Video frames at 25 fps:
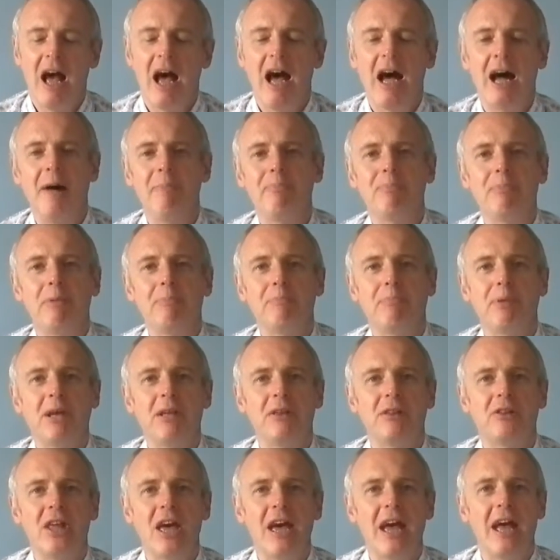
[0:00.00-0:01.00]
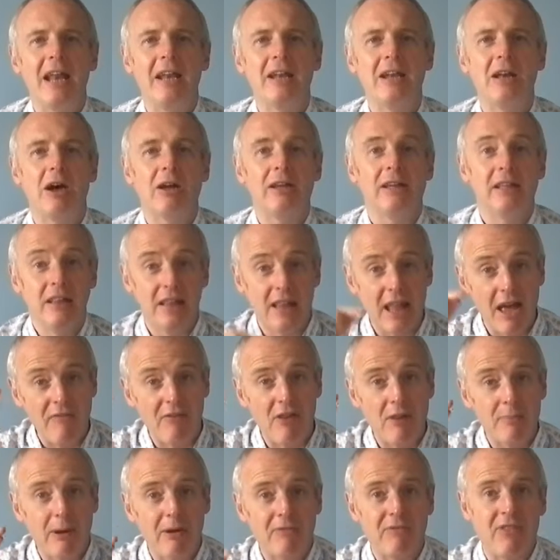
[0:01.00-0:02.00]
Um, but then a
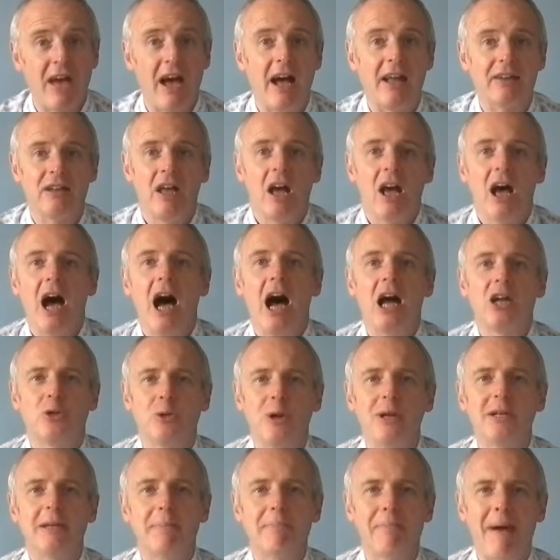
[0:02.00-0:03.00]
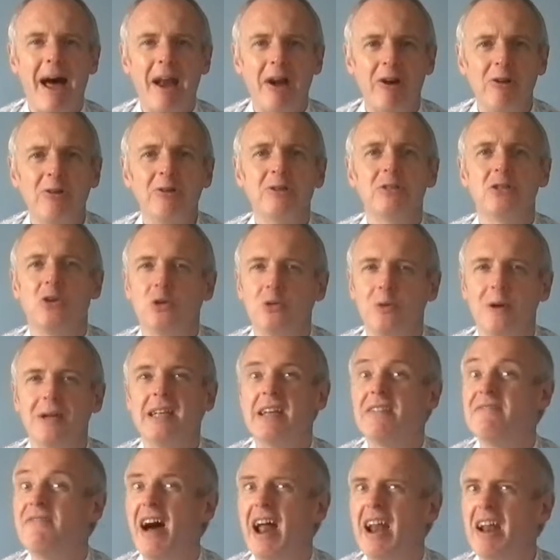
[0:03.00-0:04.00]
level above that, uh, twenty barrels, or
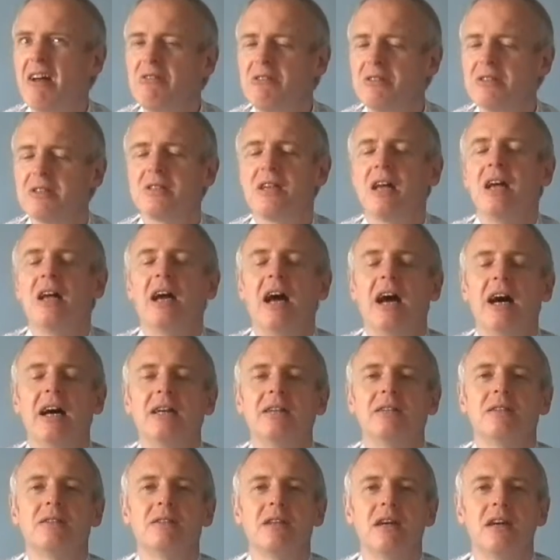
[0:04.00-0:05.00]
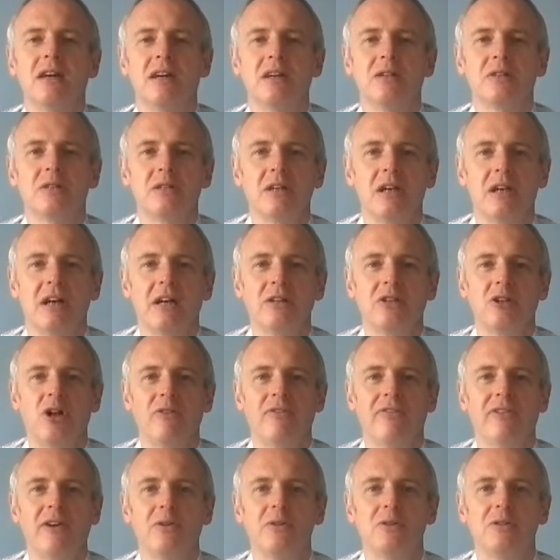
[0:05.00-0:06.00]
twenty varals, as, uh, as uh,
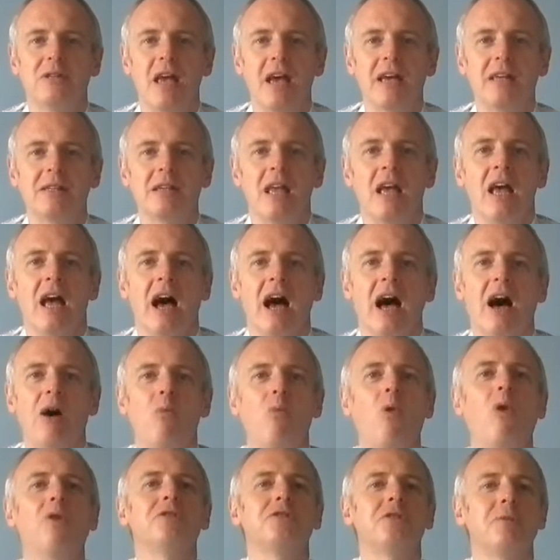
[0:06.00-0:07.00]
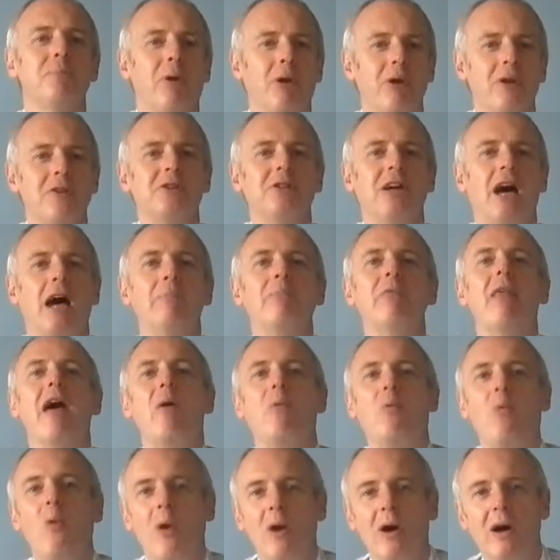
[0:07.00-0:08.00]
Adolfo says. Uh, once upon a time
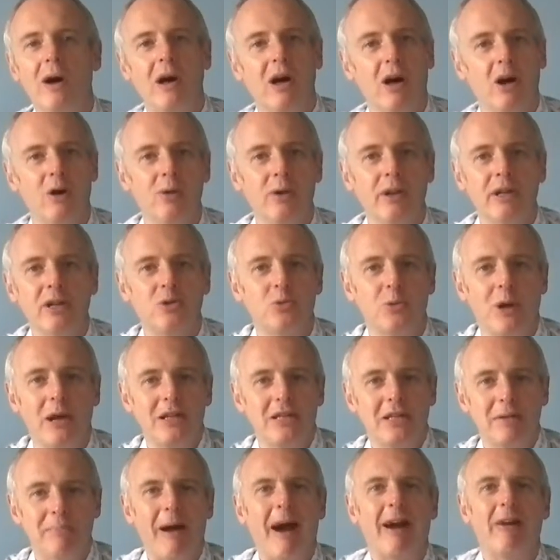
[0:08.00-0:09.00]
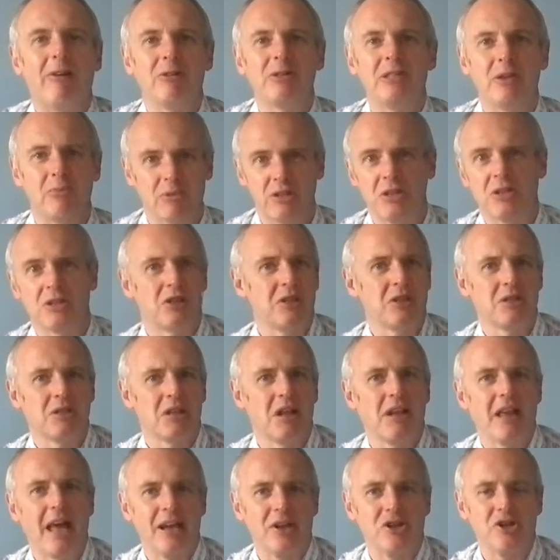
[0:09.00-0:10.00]
there were only twenty barrels. It was just a
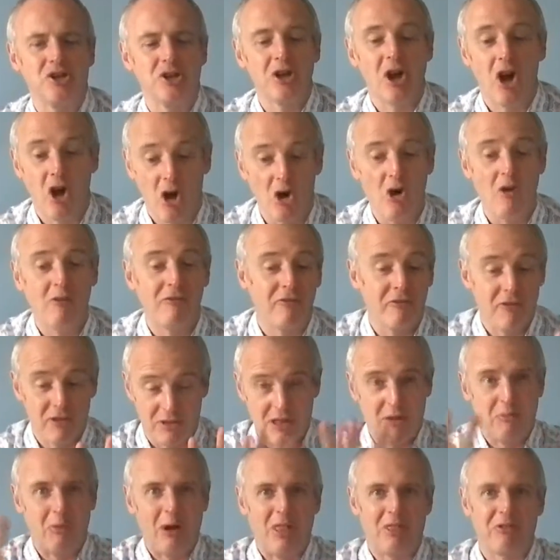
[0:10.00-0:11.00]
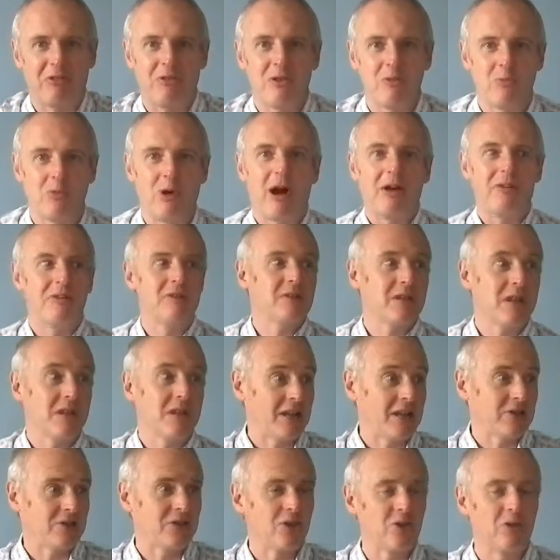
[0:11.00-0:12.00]
selection of, they went through the winery
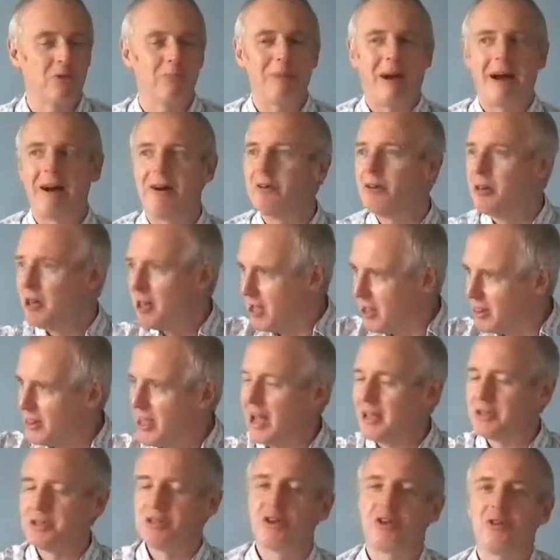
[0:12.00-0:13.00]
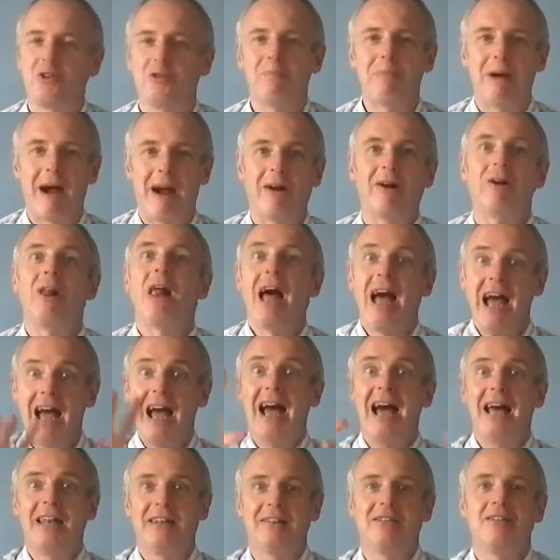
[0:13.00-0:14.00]
that's a good barrel, that's a good barrel,
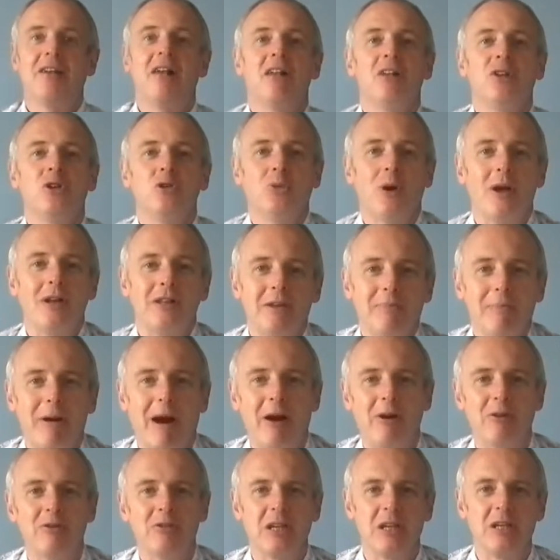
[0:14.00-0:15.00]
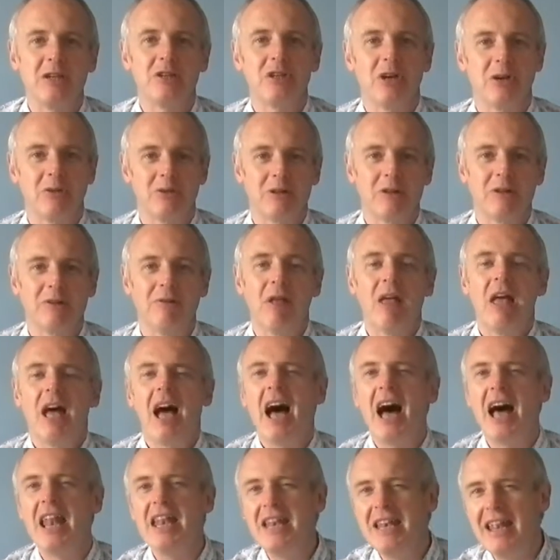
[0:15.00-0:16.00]
and twenty barrels in total.
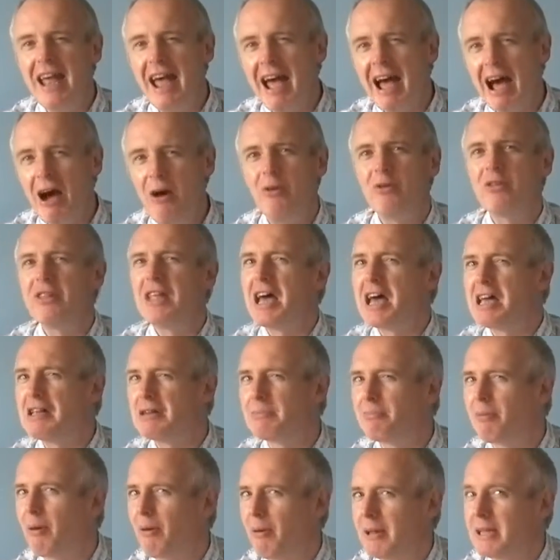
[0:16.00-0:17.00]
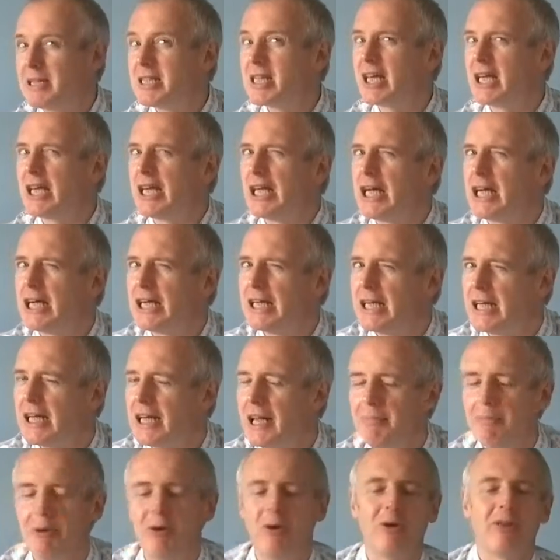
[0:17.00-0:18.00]
Uh, now there's probably
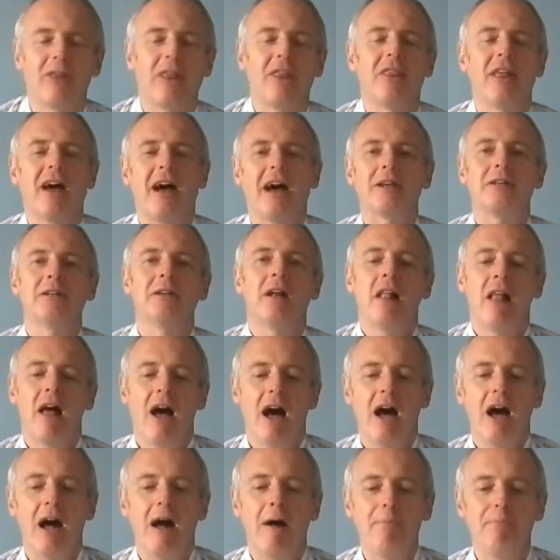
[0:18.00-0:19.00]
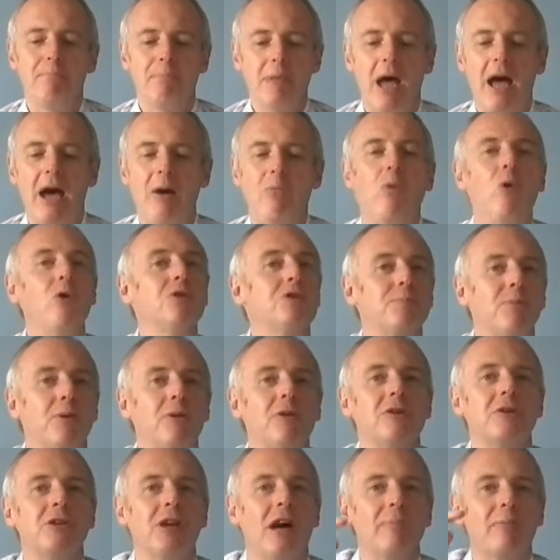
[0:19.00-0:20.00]
slightly more than that. Um, and once
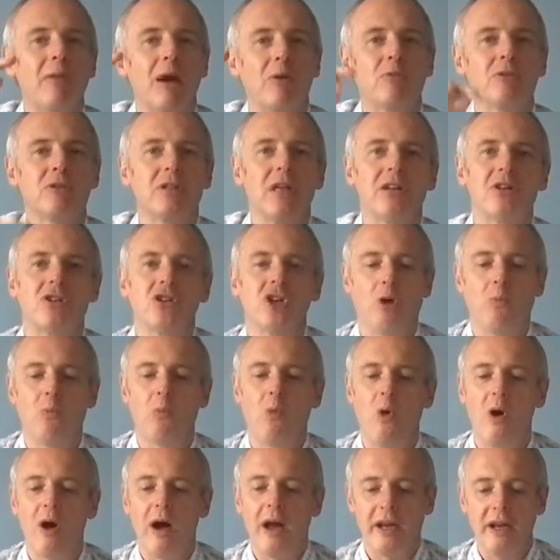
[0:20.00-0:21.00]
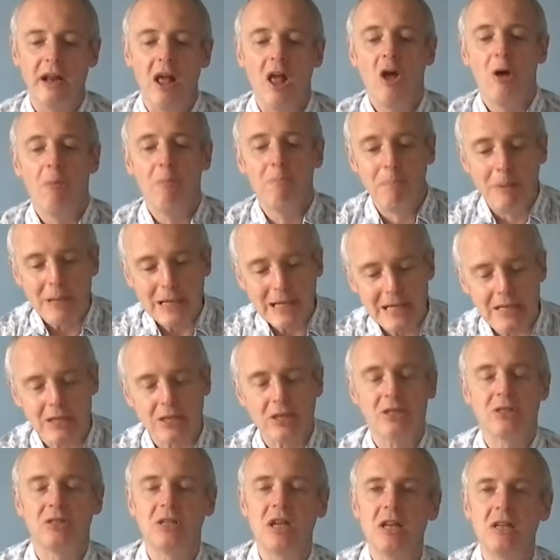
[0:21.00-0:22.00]
upon a time that was their top wine. But
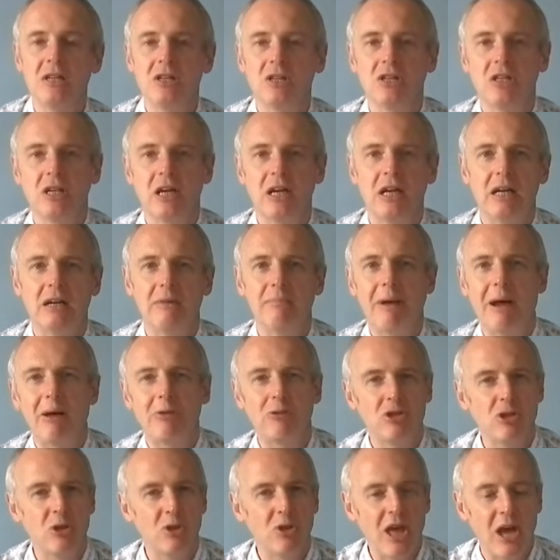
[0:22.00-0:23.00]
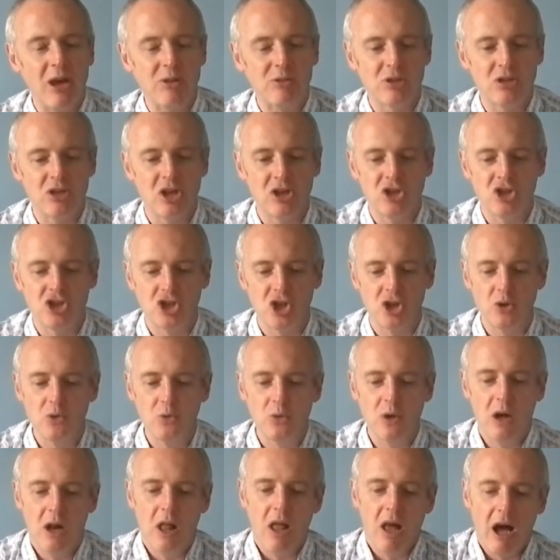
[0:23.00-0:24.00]
since uh, about two thousand
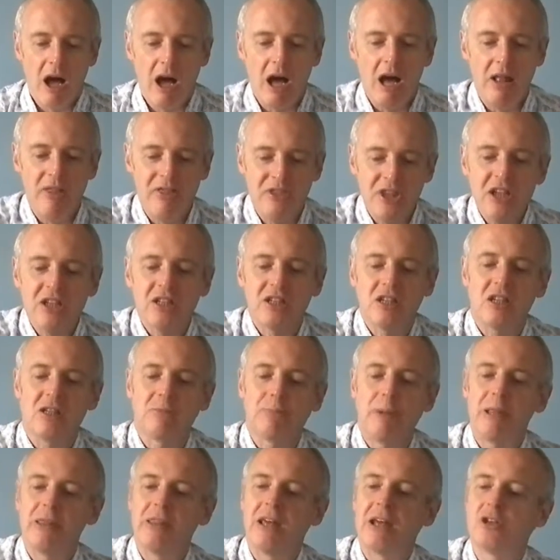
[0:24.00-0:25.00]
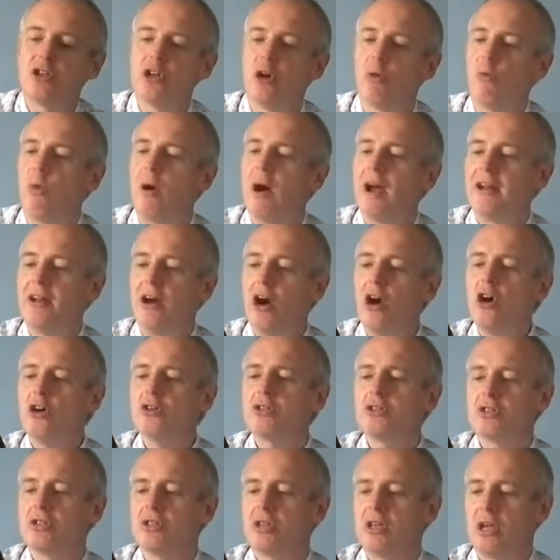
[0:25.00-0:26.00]
two, uh, this has been their top wine,
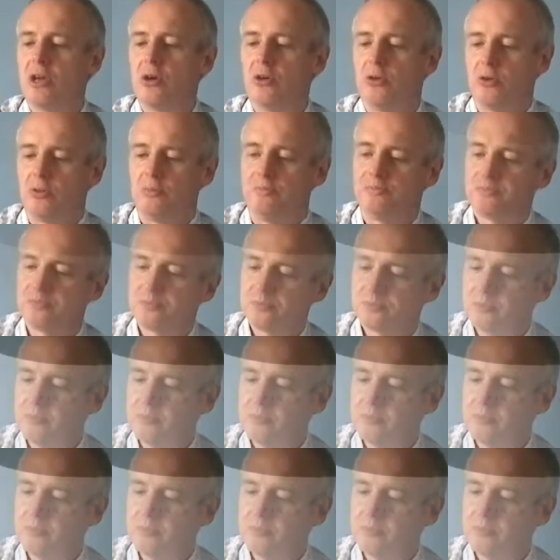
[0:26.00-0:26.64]
Ocio.